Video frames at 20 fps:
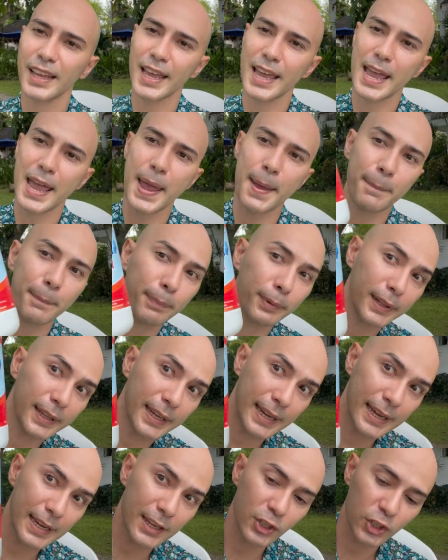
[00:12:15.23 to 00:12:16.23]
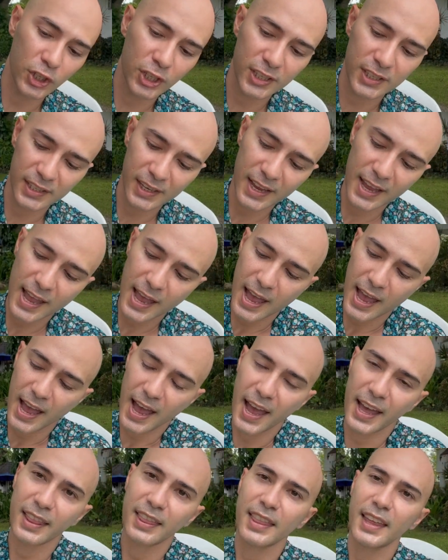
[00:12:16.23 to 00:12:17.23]
a bleach
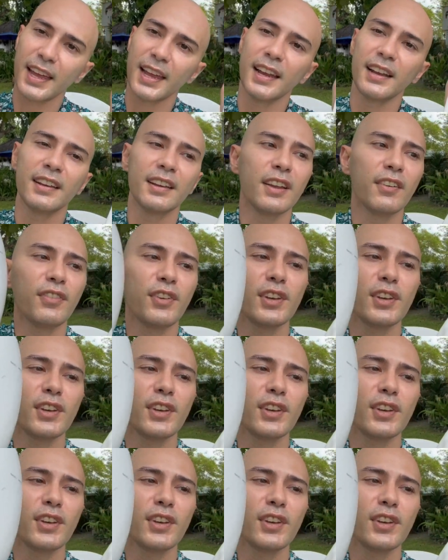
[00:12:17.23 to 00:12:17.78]
and then if you